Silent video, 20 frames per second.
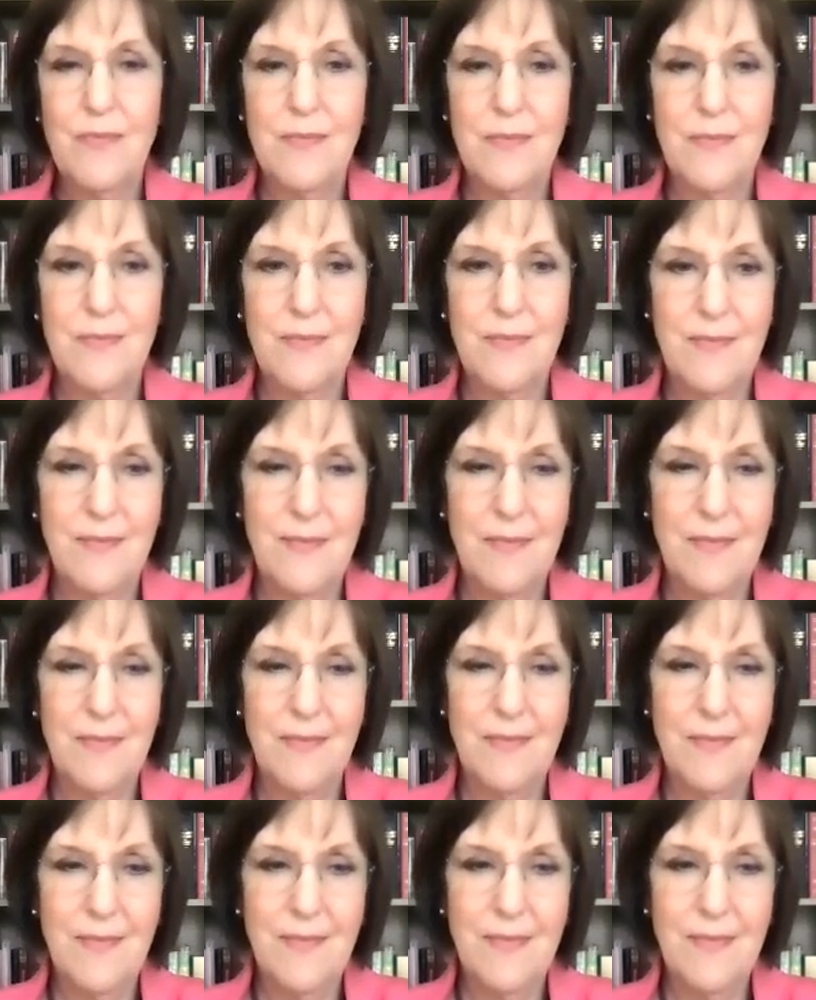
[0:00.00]

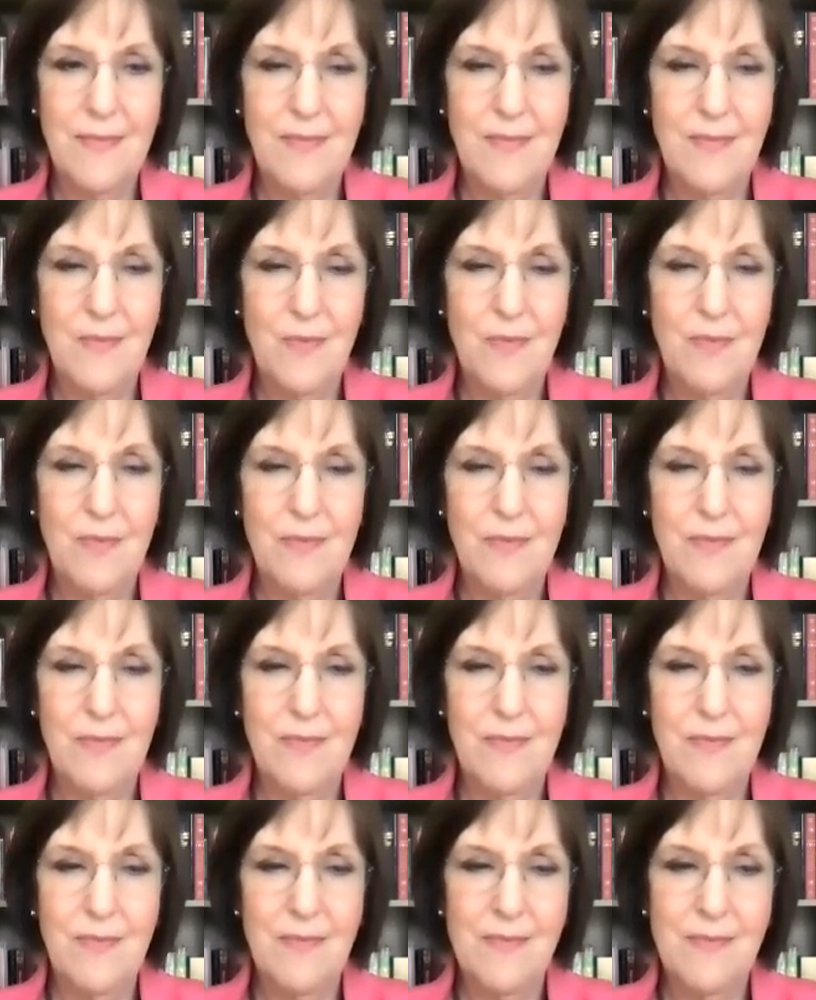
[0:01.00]

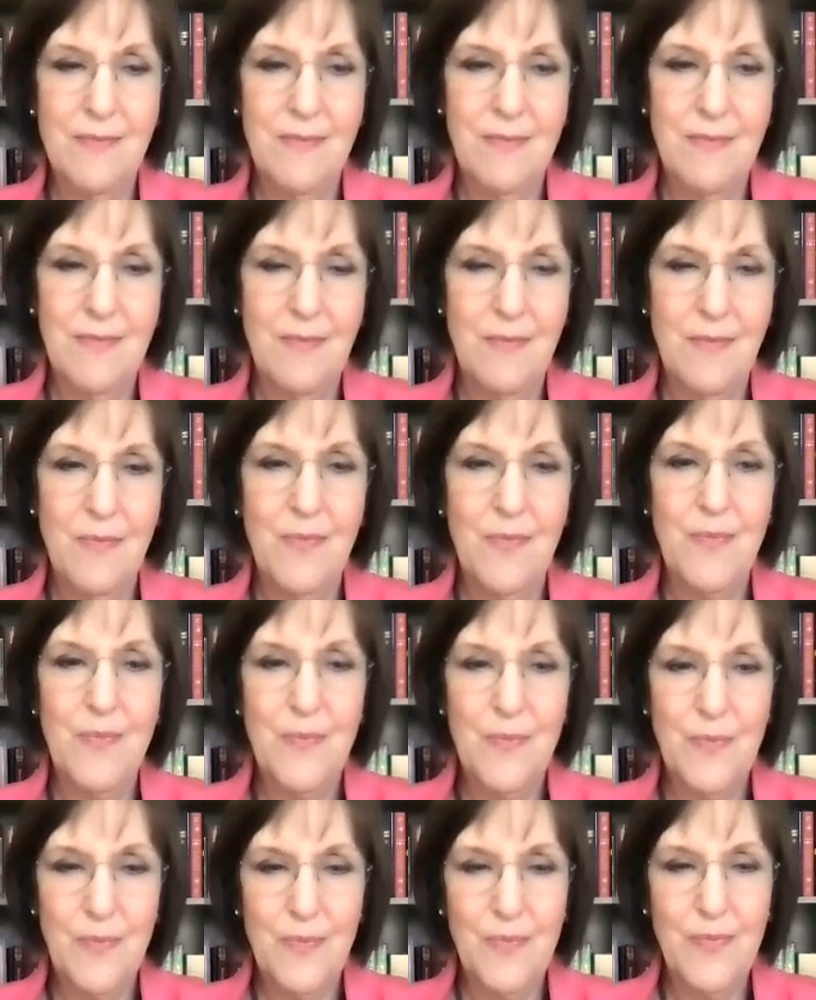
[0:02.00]

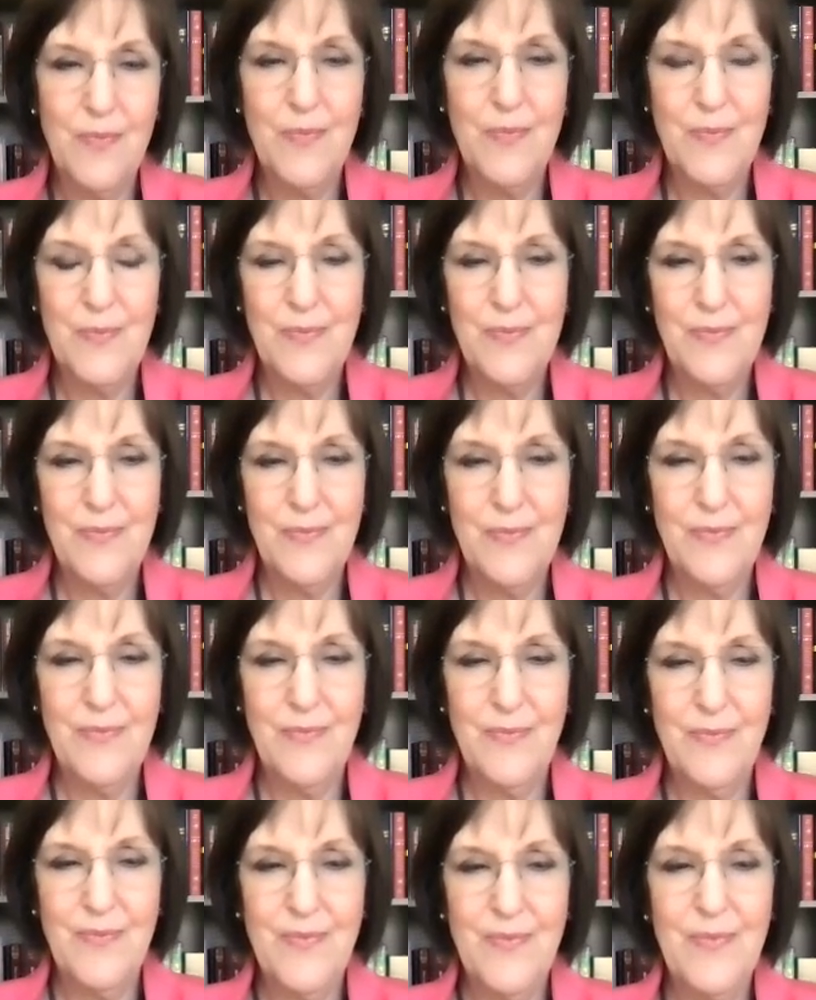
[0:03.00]

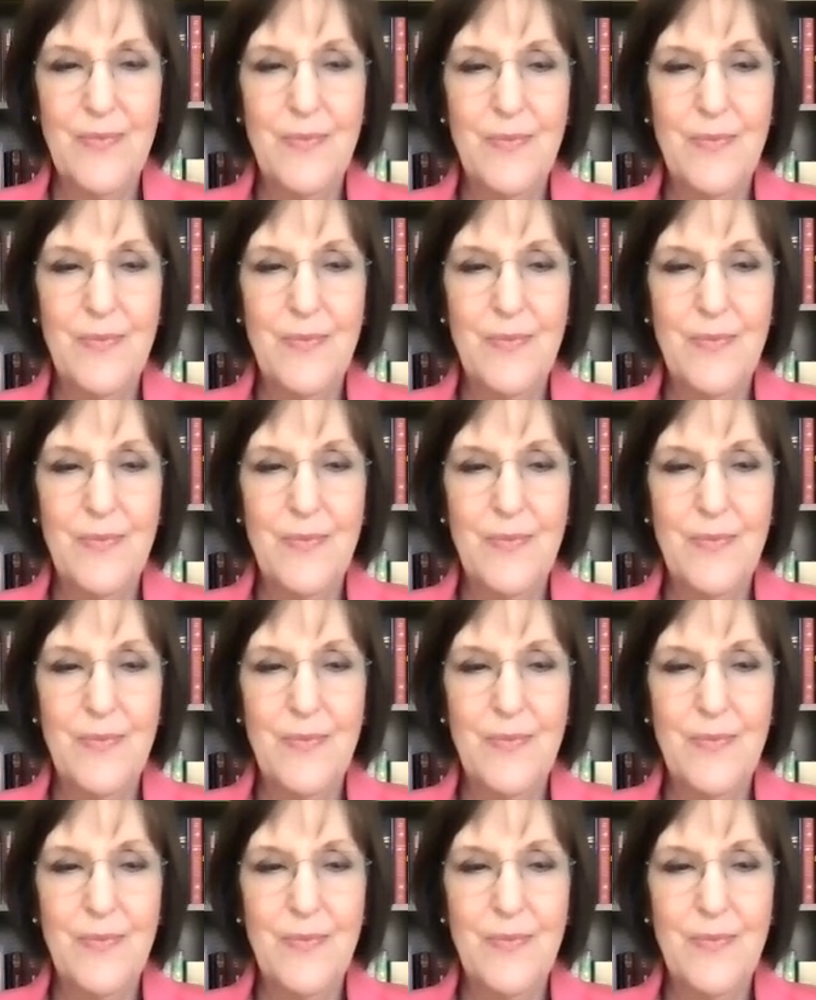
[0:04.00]
This person isn't speaking.